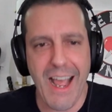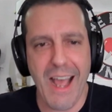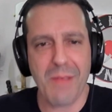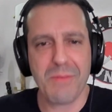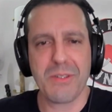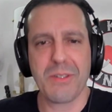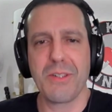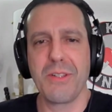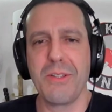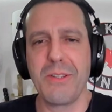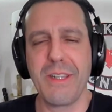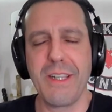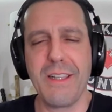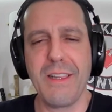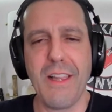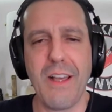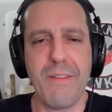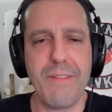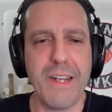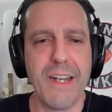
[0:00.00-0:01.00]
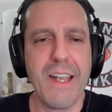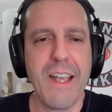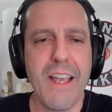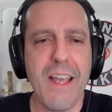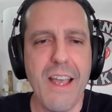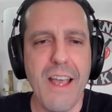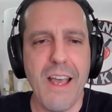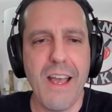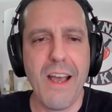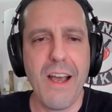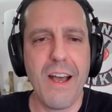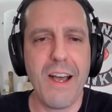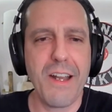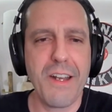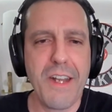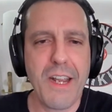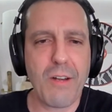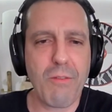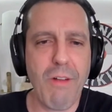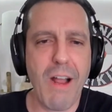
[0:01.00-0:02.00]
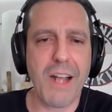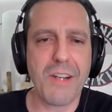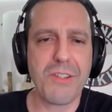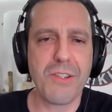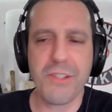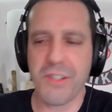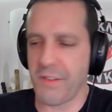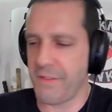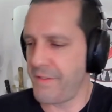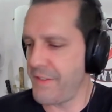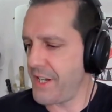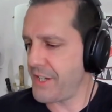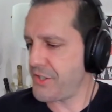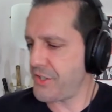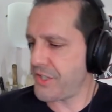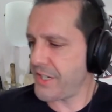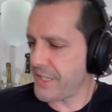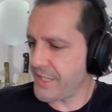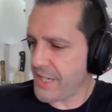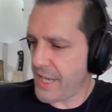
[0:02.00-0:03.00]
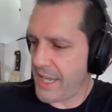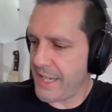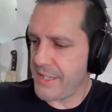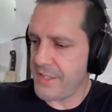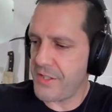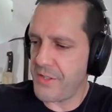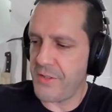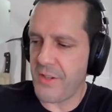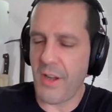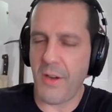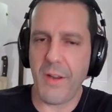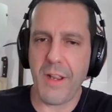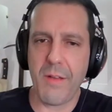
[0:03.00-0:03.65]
absolutely love it. Uh, Nick Rogers of Niche Designs, you know